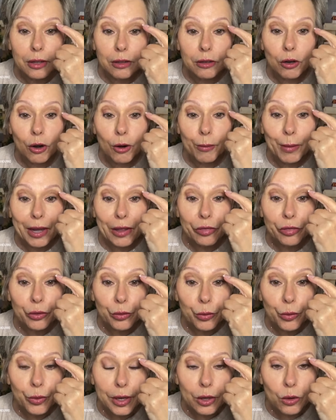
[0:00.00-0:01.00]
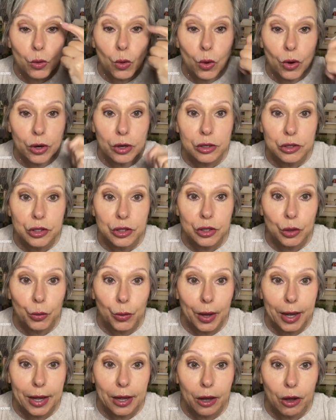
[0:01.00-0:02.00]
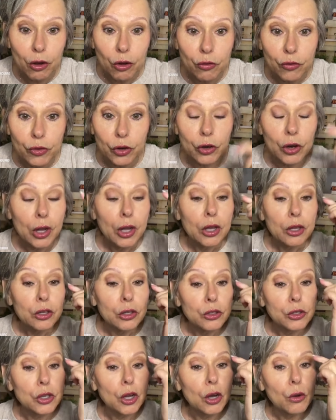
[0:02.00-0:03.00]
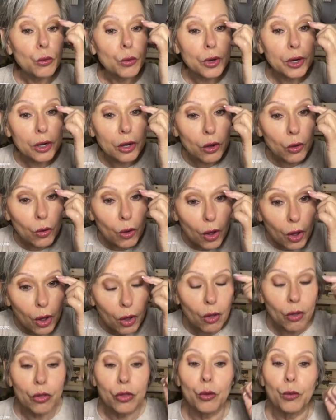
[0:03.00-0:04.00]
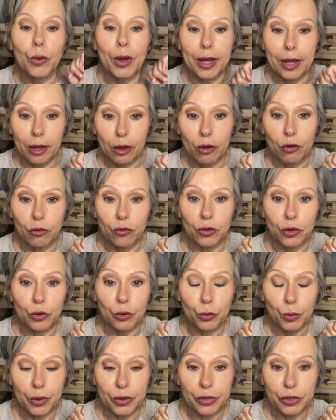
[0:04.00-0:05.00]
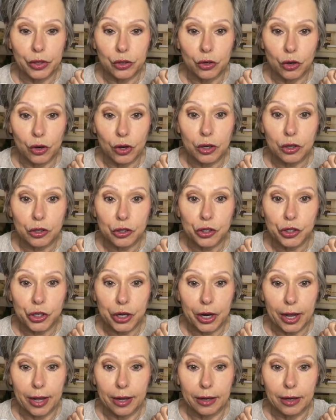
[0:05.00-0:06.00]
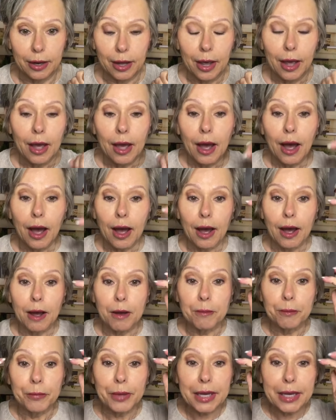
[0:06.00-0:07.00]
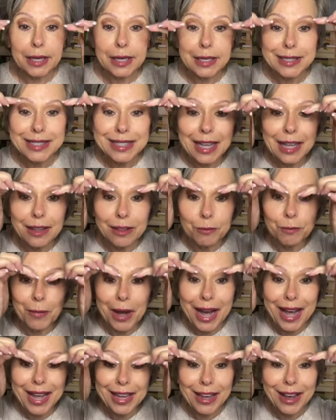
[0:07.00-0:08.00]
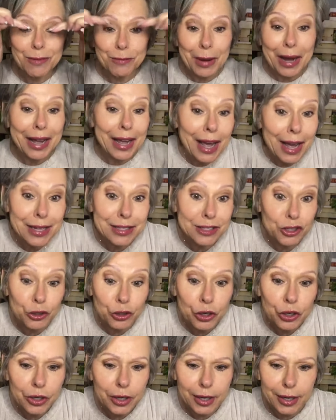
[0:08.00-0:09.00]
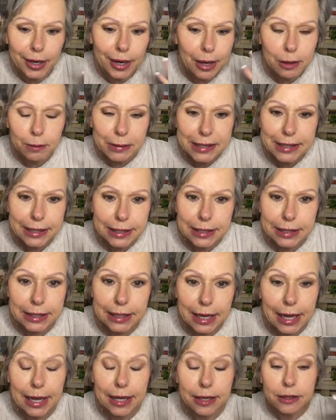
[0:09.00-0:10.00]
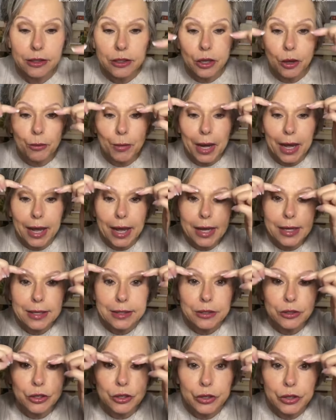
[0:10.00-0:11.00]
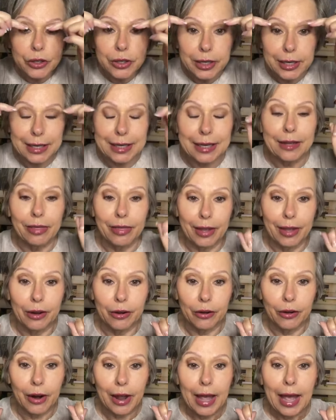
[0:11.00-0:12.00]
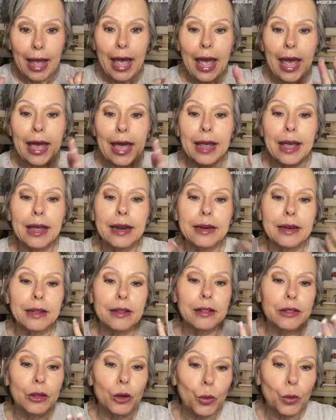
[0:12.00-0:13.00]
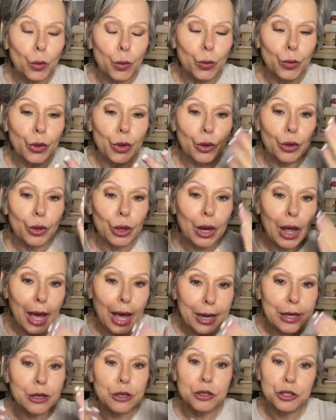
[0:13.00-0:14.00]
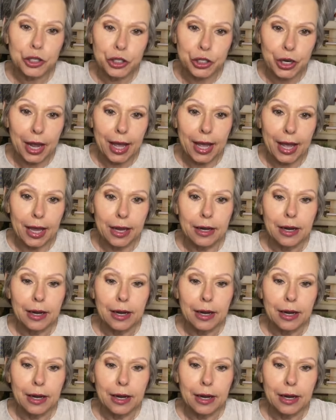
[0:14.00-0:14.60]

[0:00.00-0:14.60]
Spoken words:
about 3/4 the way over? You don't want to go all the way over with the darker shade because my eyes are hooded. I'm 68, so my eyes are hooded in there. And the lighter shade